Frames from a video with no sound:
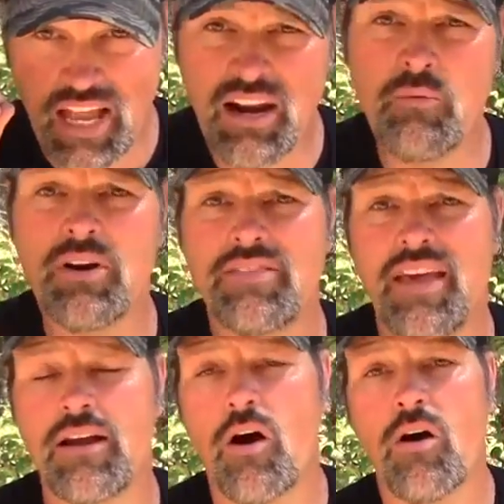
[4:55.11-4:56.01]
And I want to
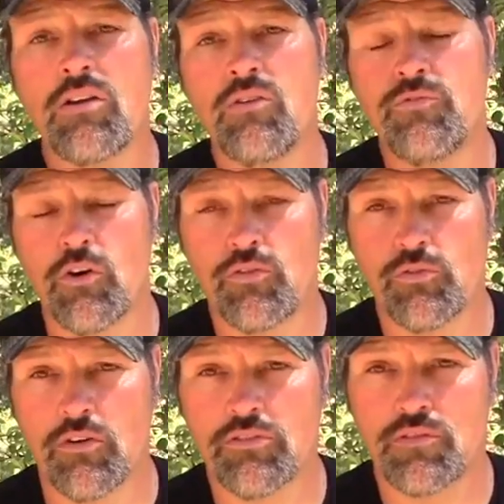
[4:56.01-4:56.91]
thank all you folks
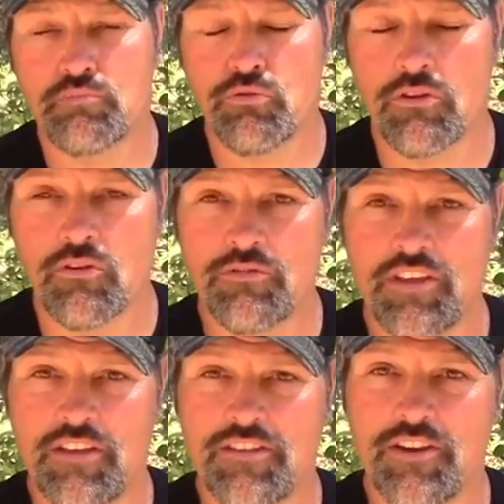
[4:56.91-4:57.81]
for all the support over
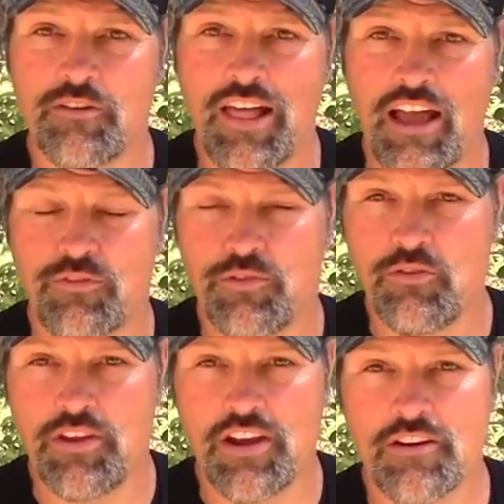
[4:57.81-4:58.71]
these, you know, last
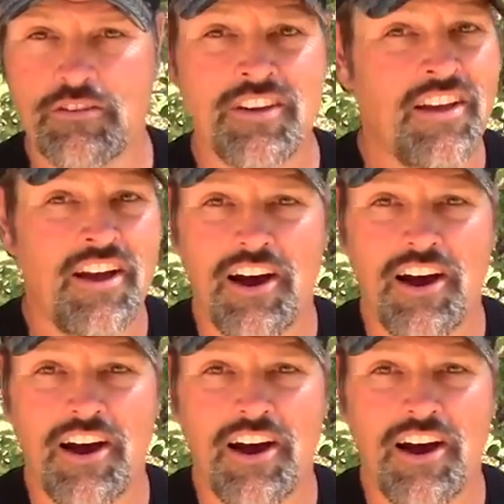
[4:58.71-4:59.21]
few years.